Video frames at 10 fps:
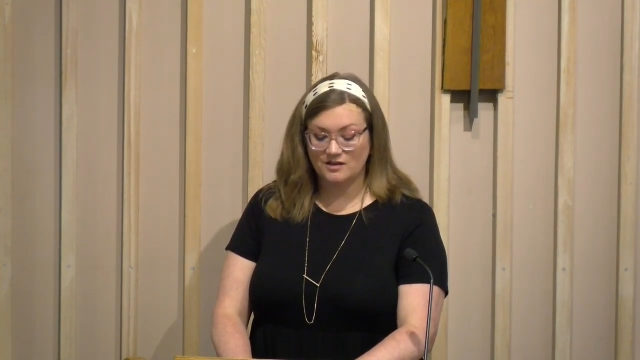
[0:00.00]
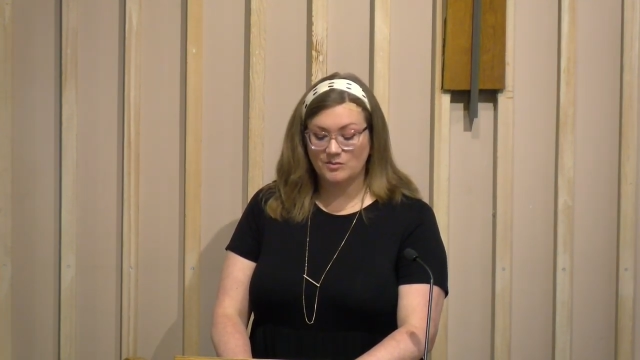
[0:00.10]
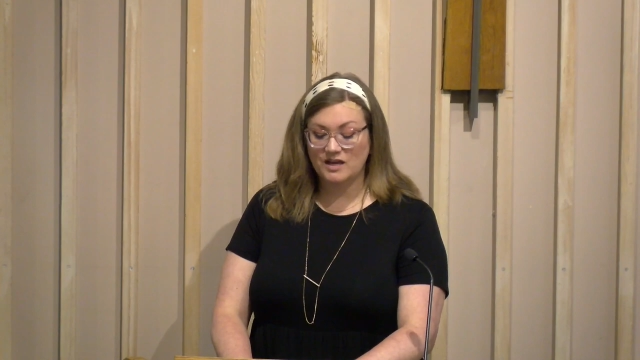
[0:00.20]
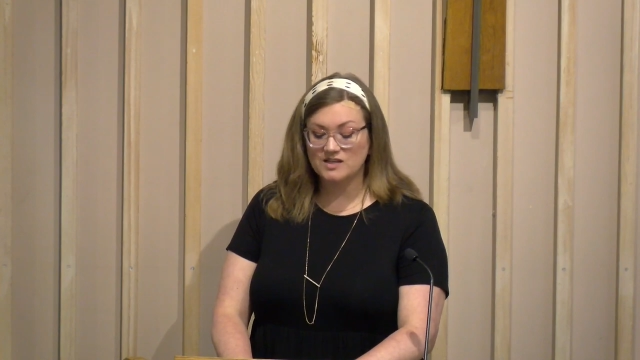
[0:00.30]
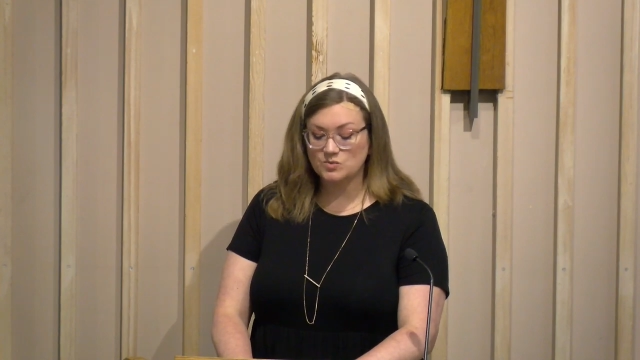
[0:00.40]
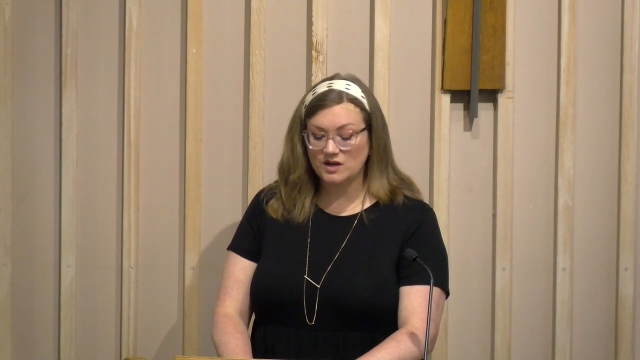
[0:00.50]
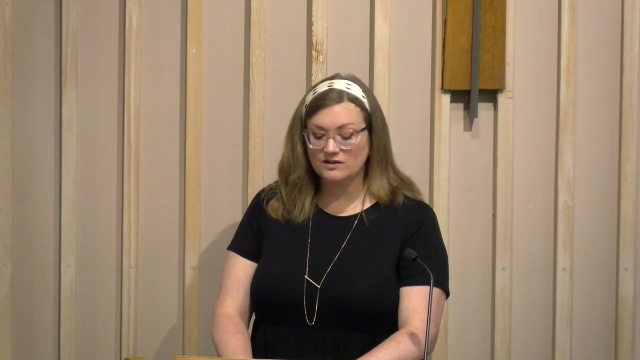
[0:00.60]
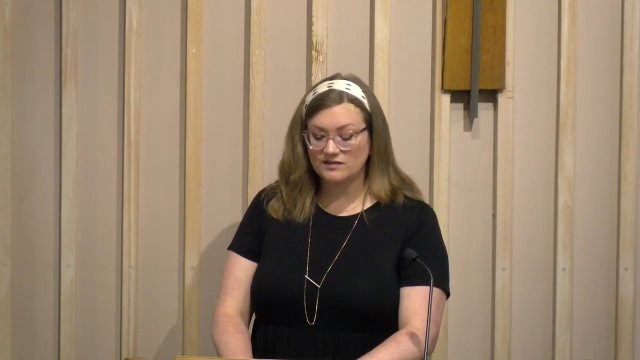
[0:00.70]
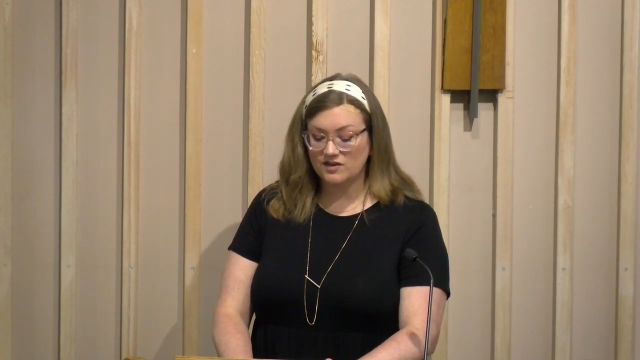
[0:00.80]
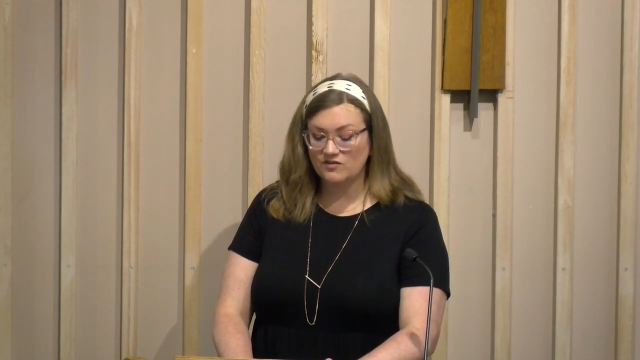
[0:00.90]
because we are
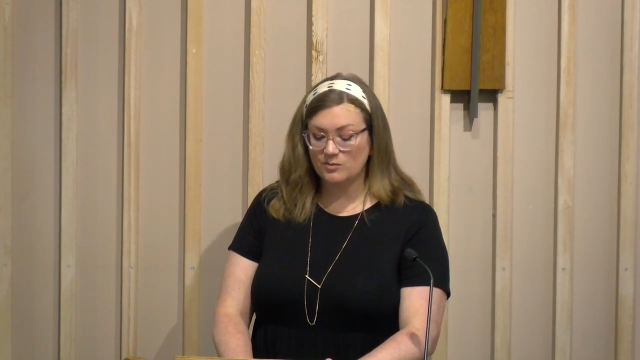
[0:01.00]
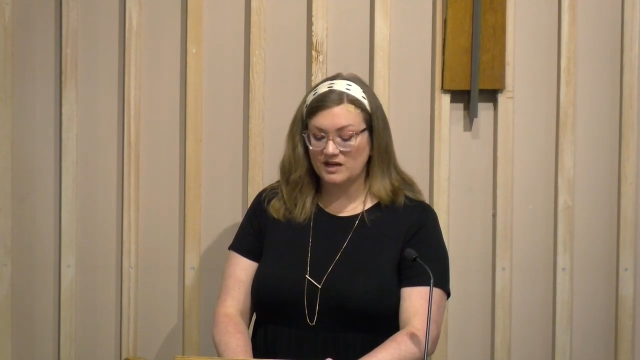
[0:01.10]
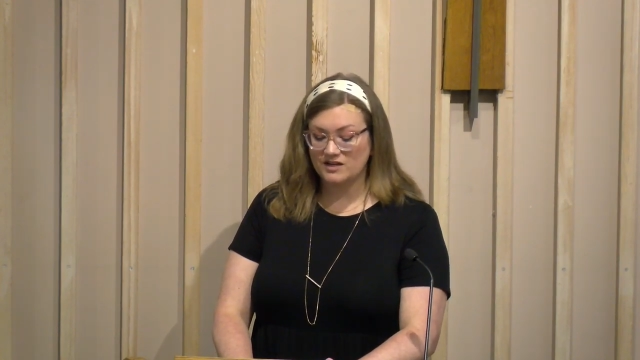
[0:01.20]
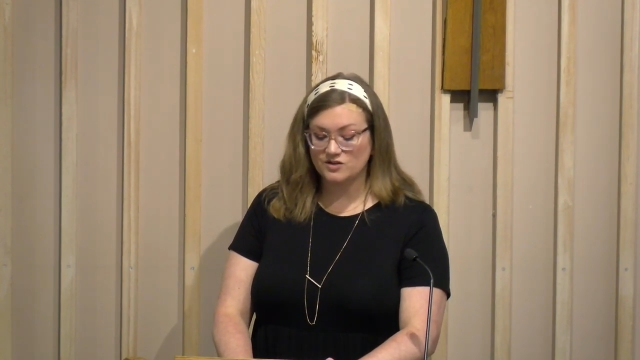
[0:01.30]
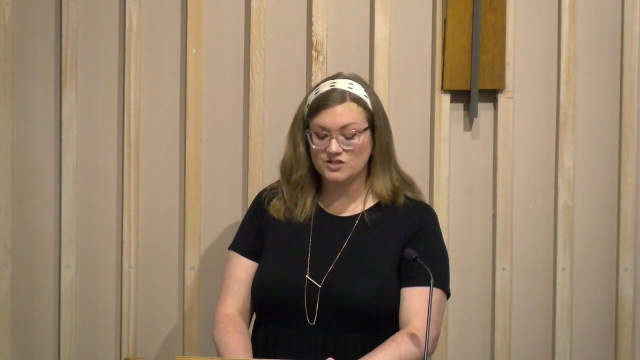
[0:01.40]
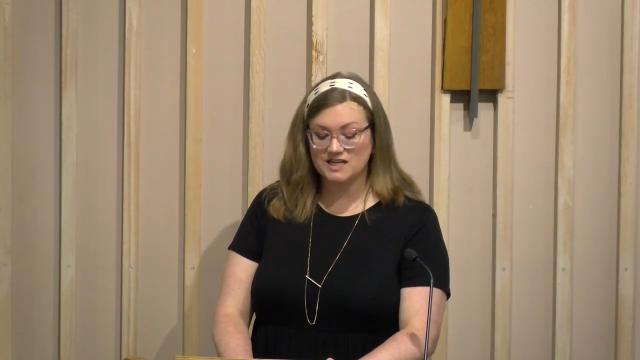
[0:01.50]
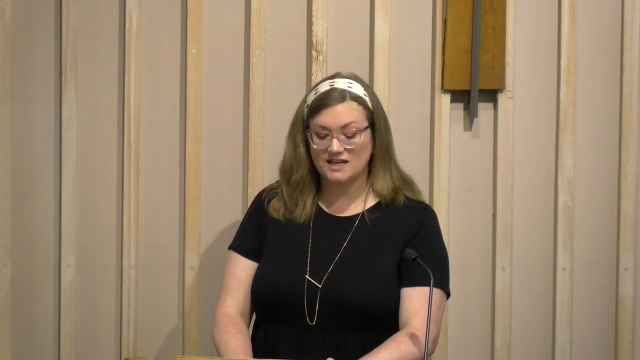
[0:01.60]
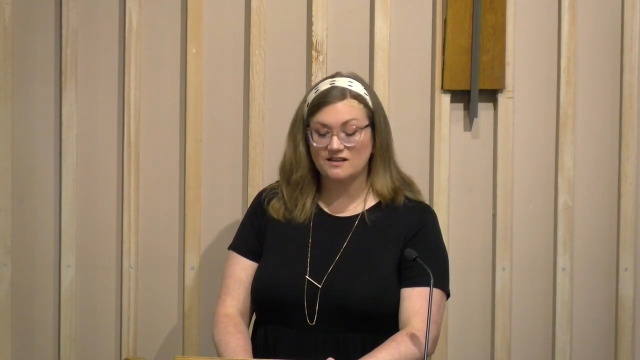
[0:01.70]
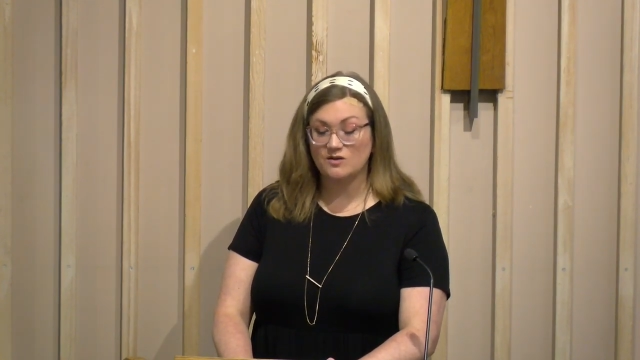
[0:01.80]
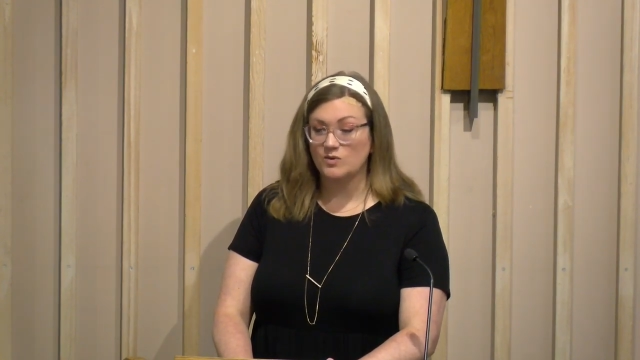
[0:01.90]
living from an
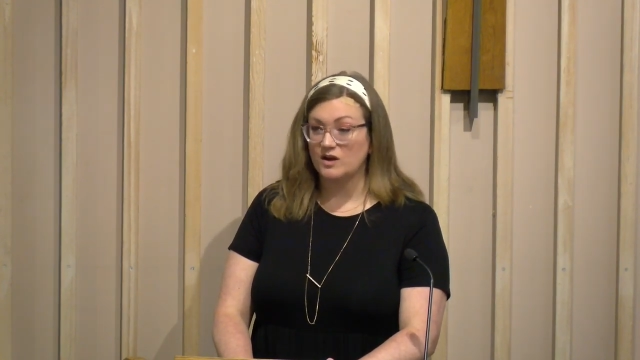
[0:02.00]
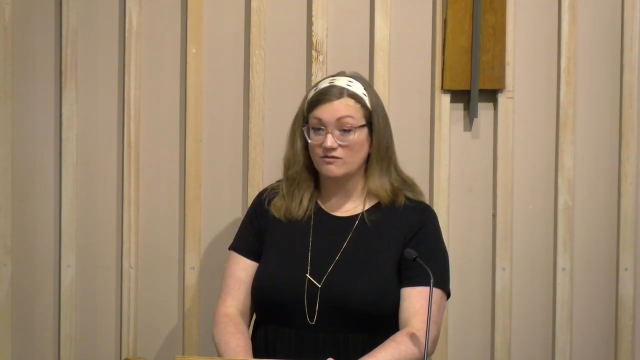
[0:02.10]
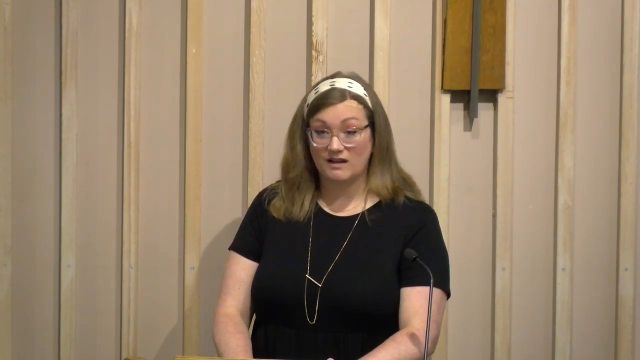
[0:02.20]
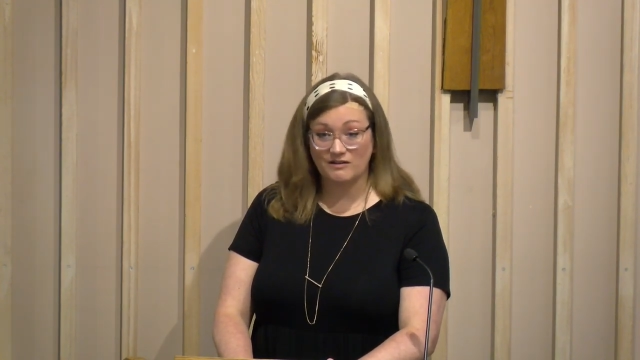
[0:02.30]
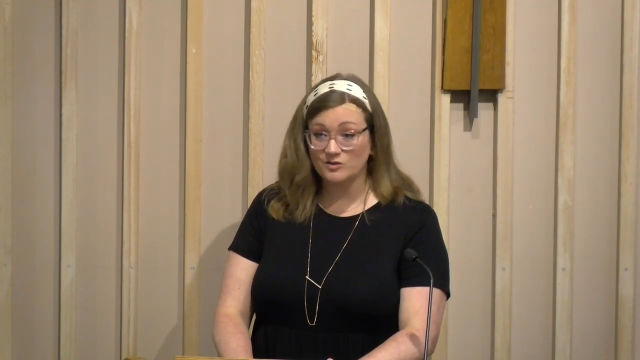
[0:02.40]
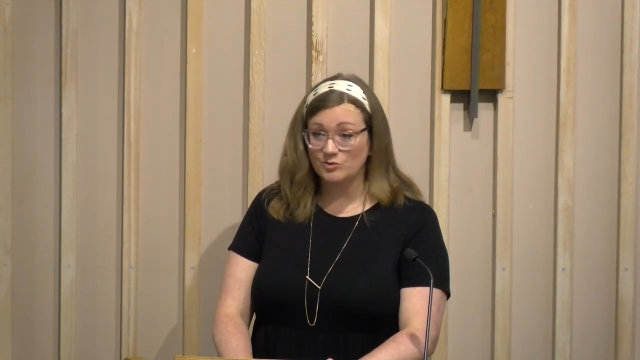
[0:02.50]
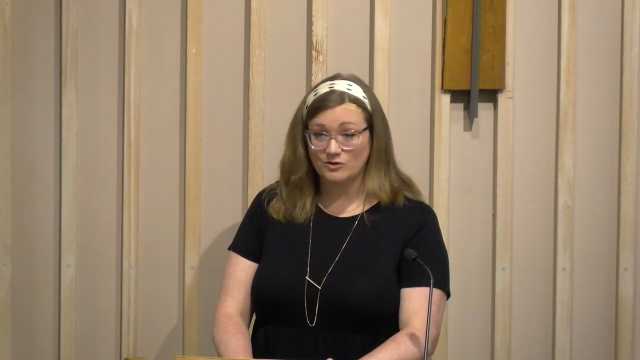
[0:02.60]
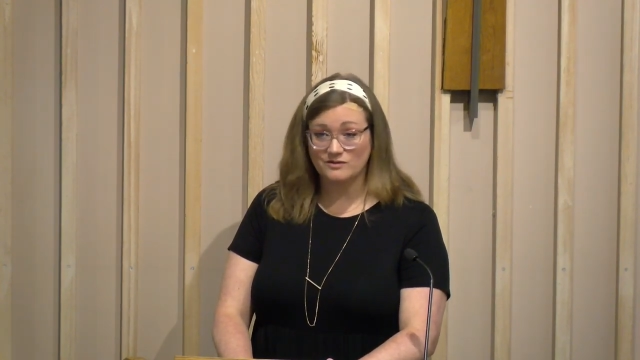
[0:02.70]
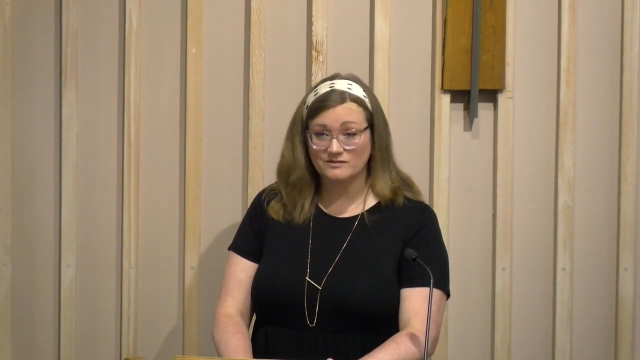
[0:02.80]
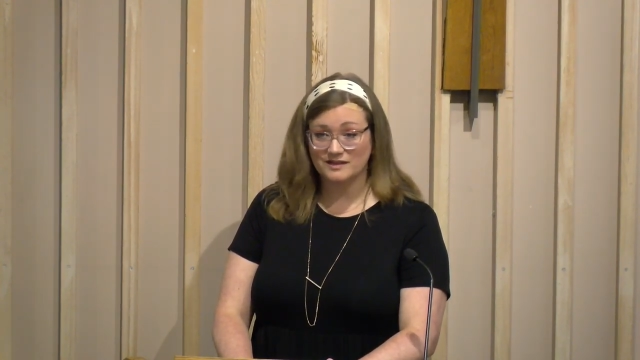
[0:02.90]
understanding that we are
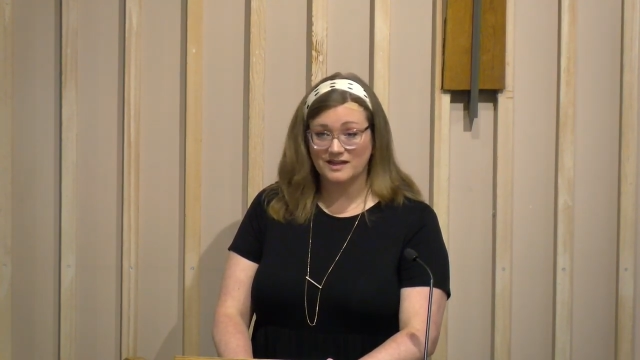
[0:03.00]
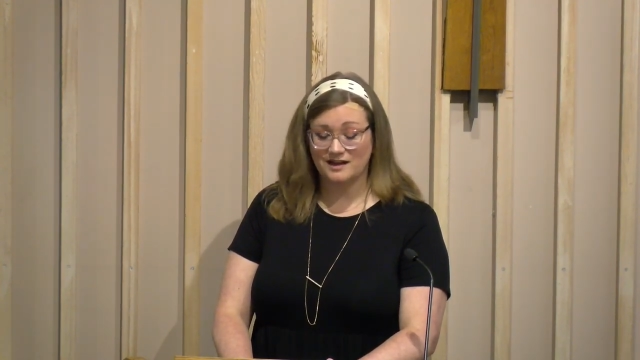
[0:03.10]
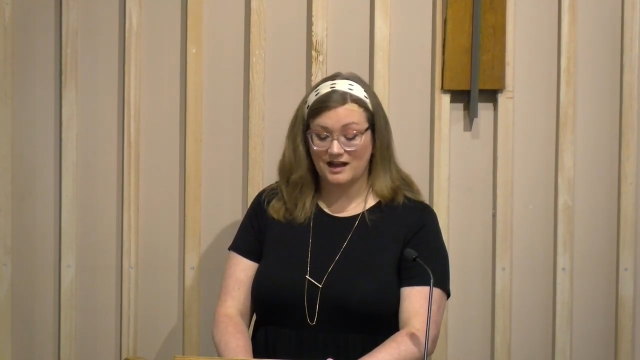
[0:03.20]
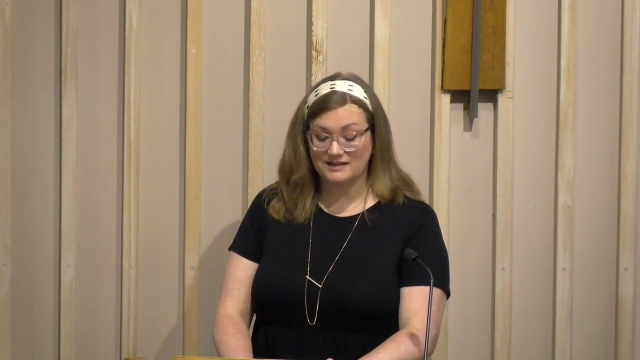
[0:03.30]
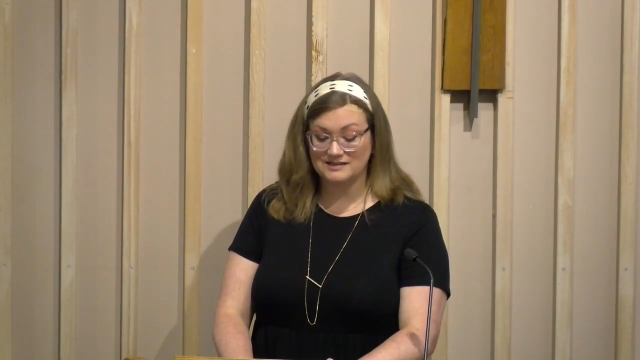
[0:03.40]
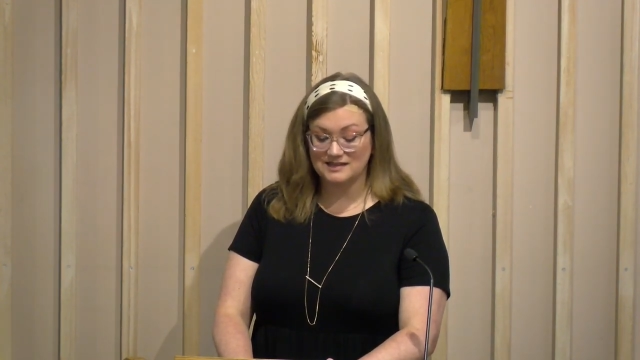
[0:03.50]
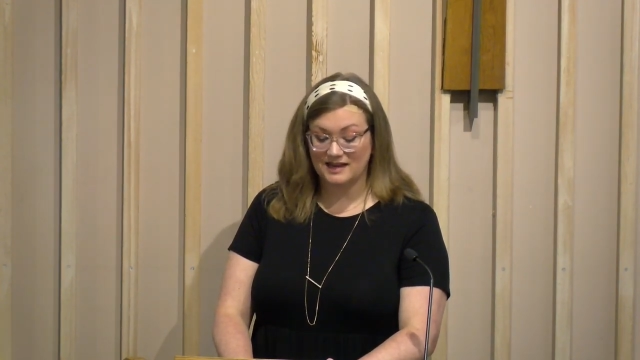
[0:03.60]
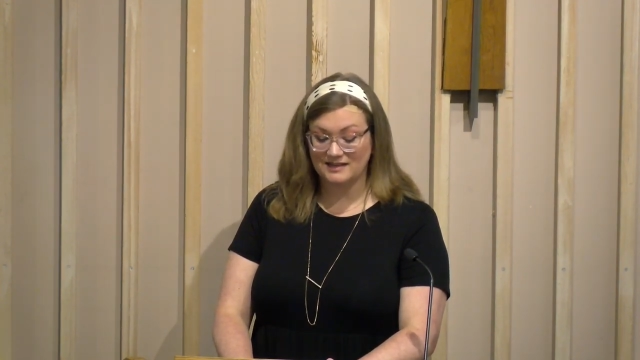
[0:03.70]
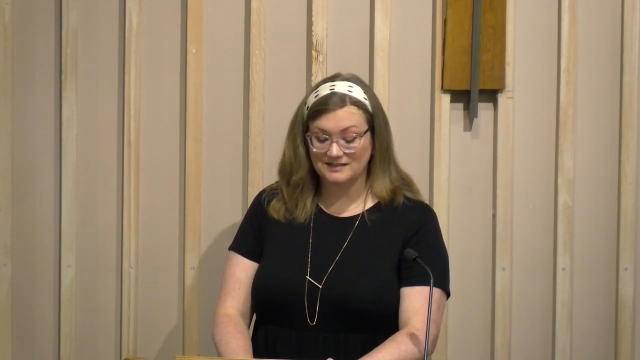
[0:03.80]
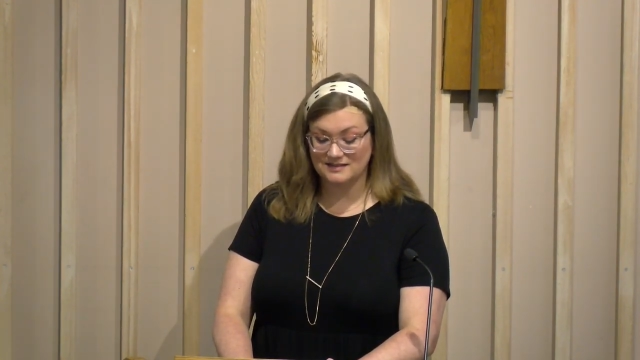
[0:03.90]
valuable in God's
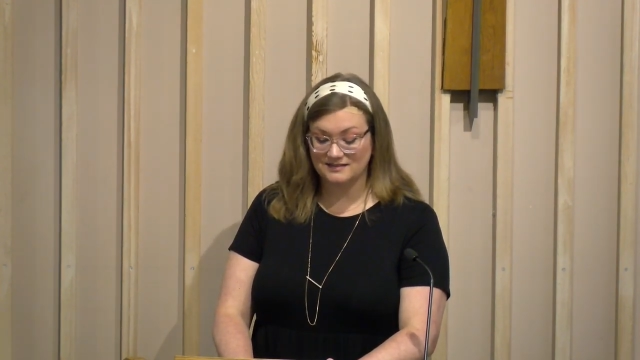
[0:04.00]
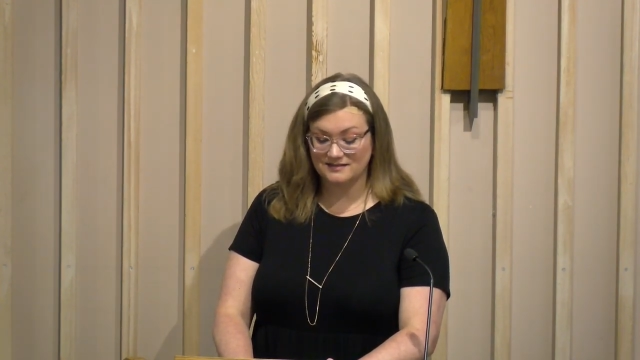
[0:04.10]
sight.